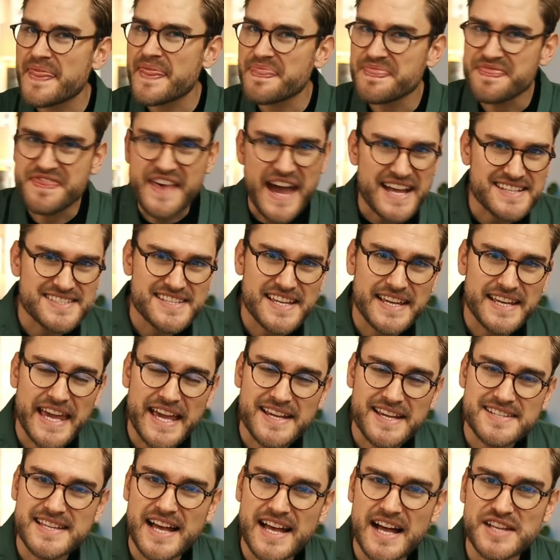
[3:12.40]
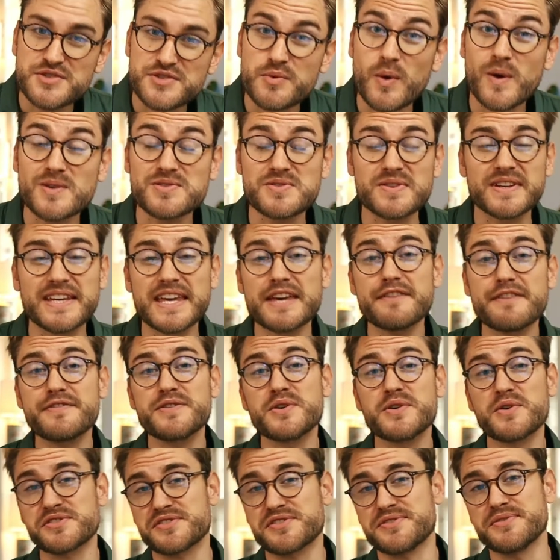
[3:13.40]
That's the kickstart you want to give
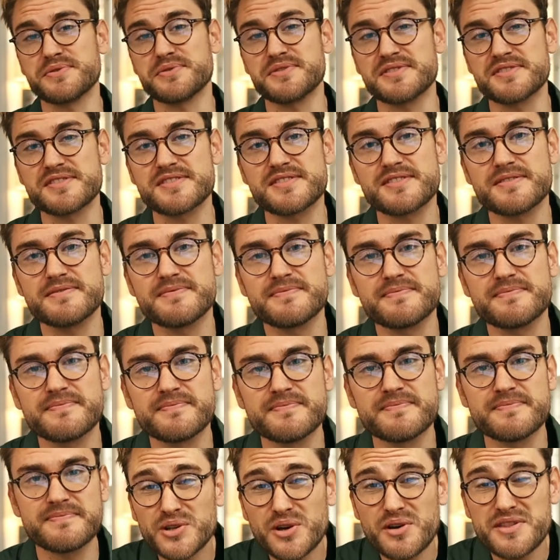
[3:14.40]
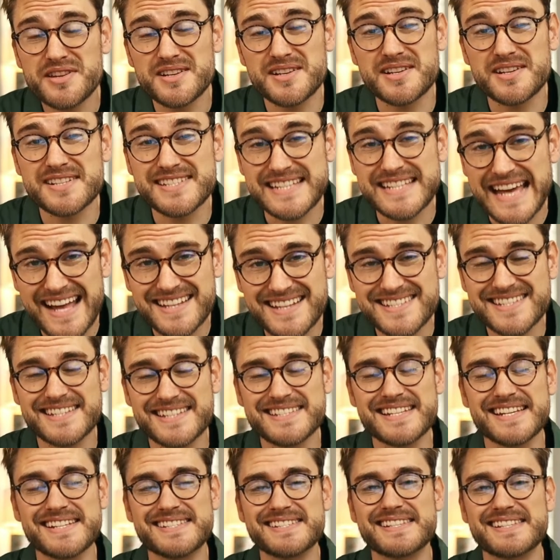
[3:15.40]
your students. We all know the sad
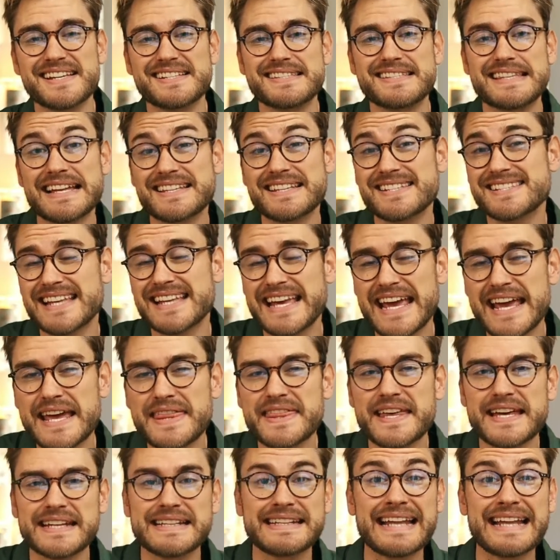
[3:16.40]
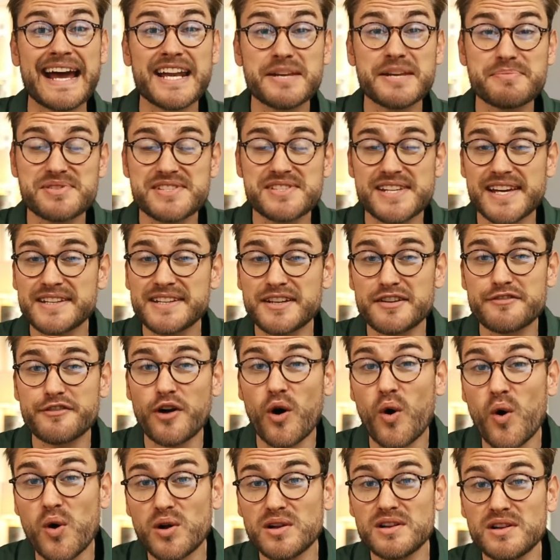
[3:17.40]
statistics that say that 90% of
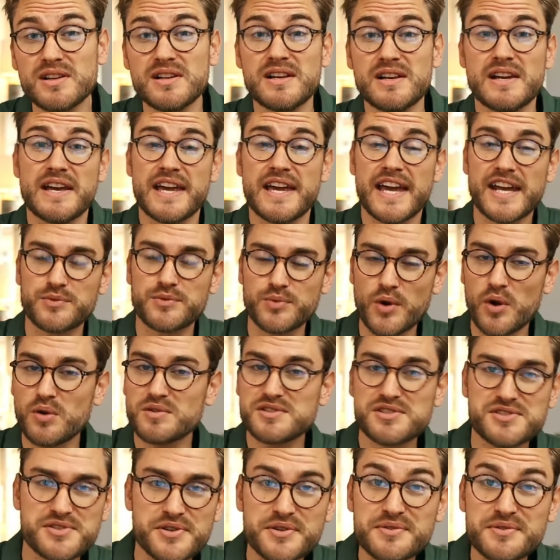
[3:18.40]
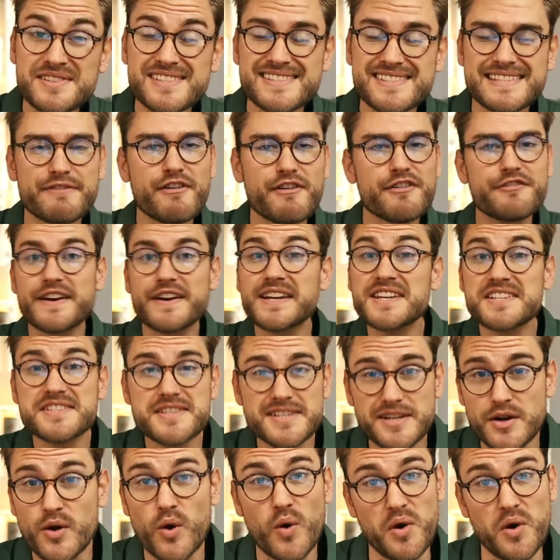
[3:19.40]
all enrolled students never finish
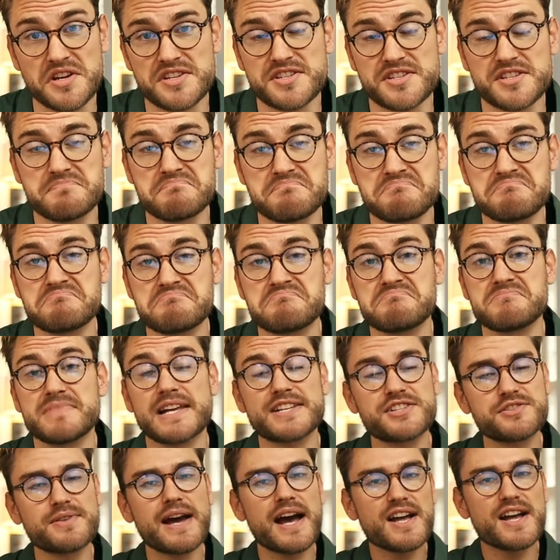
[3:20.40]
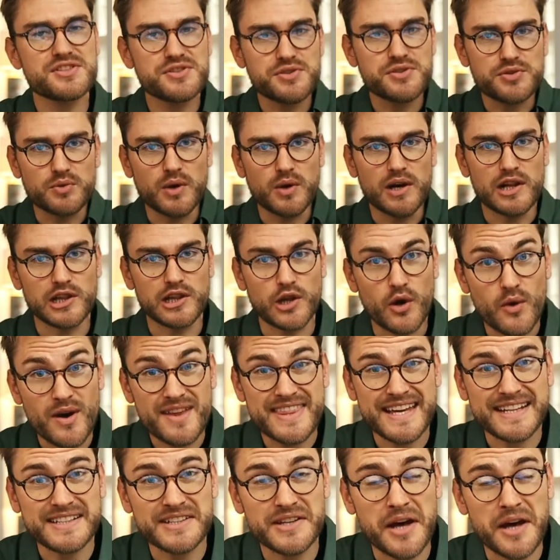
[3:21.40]
the course. Let's try to lower
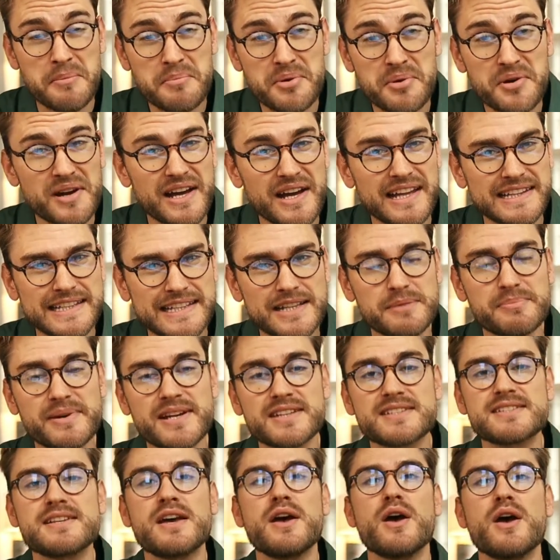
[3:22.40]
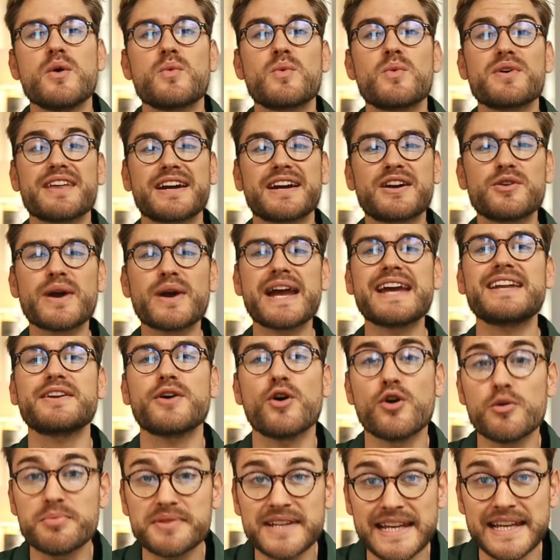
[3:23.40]
that number a little bit with a great
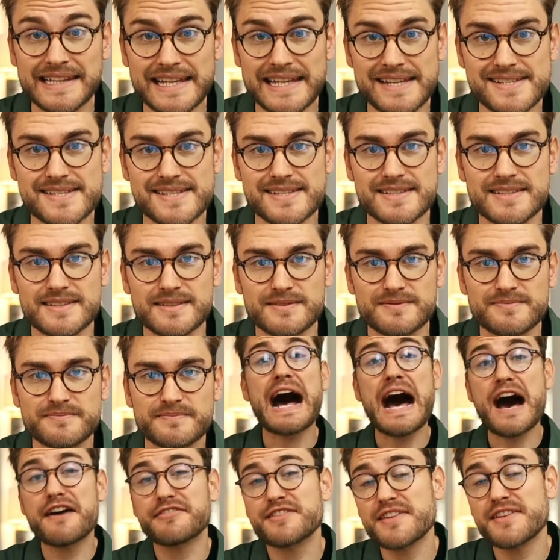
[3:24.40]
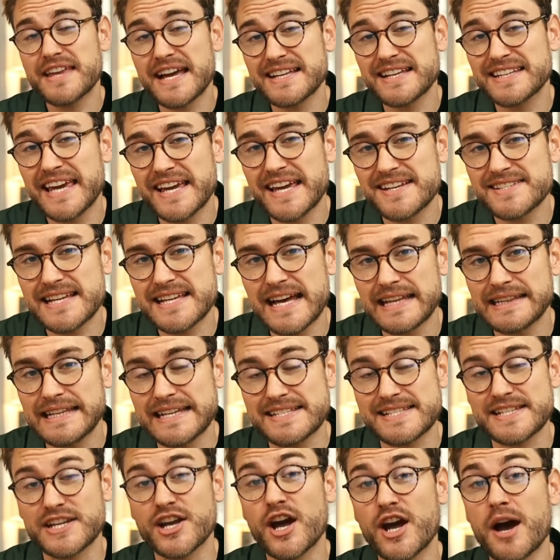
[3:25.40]
opening lesson. After that kickstart
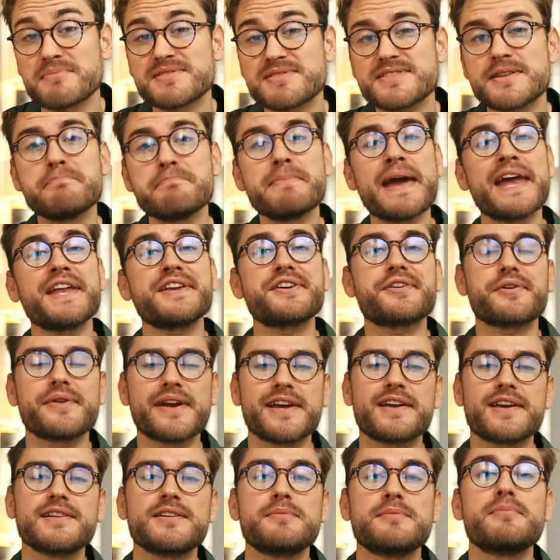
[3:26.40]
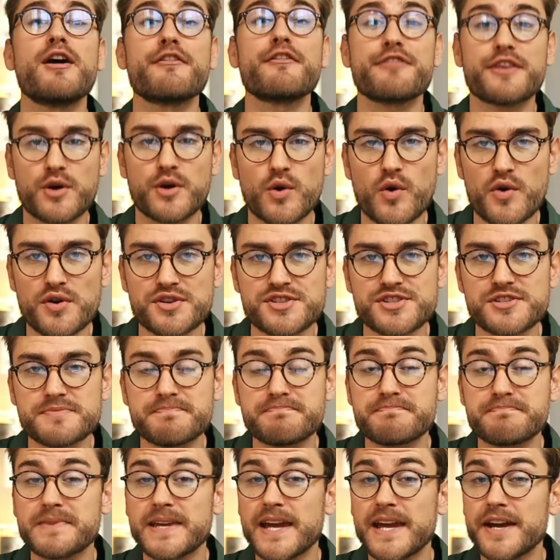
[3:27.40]
lesson comes the main curriculum of the course.
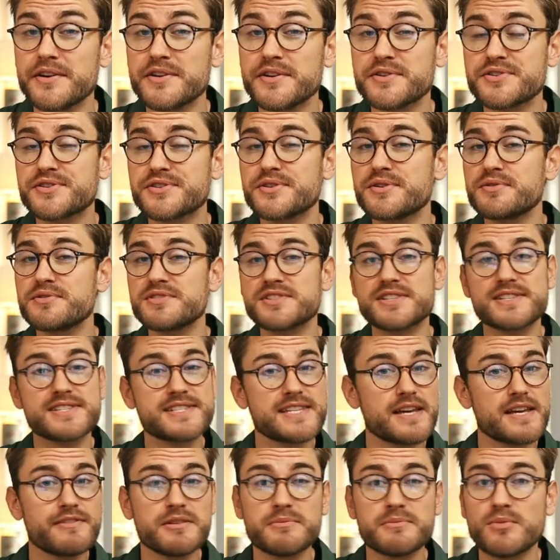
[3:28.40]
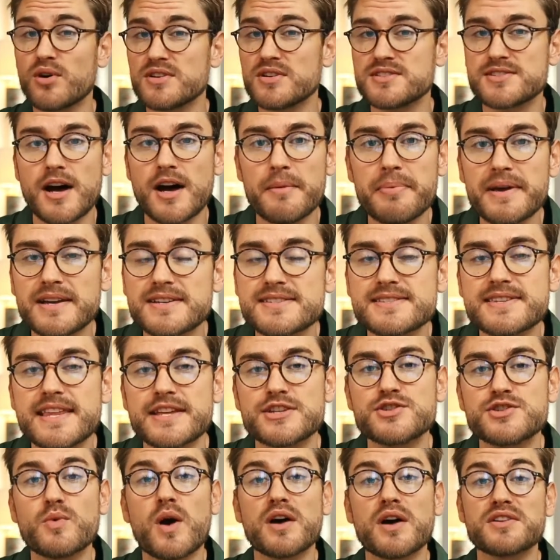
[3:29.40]
Here you choose 7 more topics
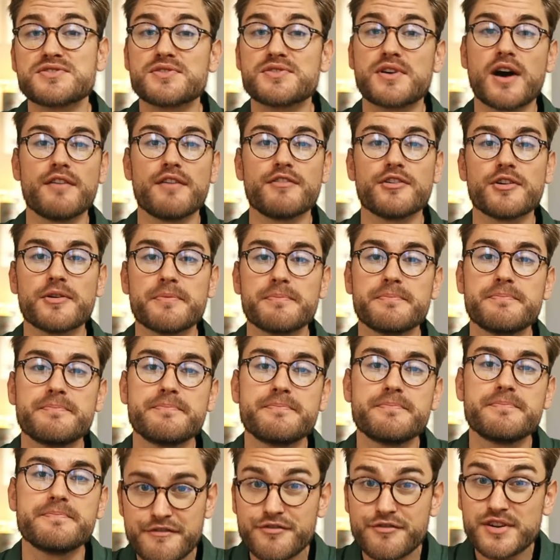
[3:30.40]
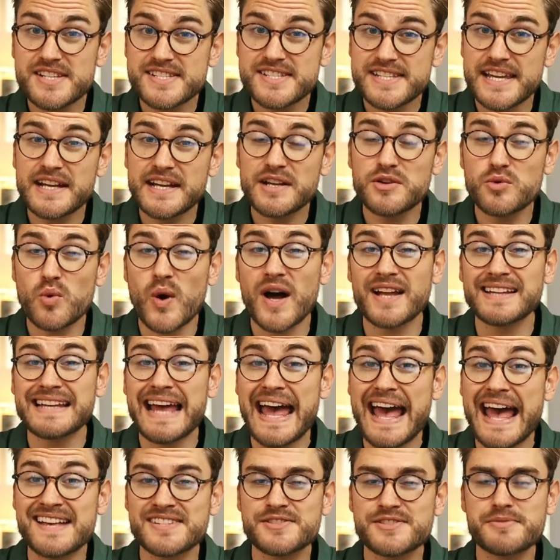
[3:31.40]
that you want to cover. Every single one
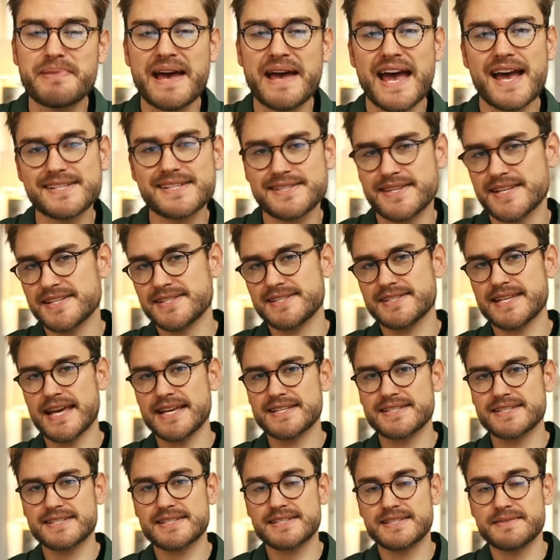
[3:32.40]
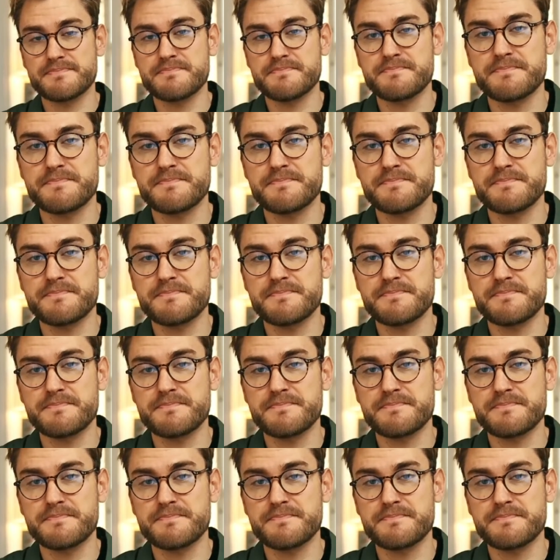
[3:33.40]
has to pass this test.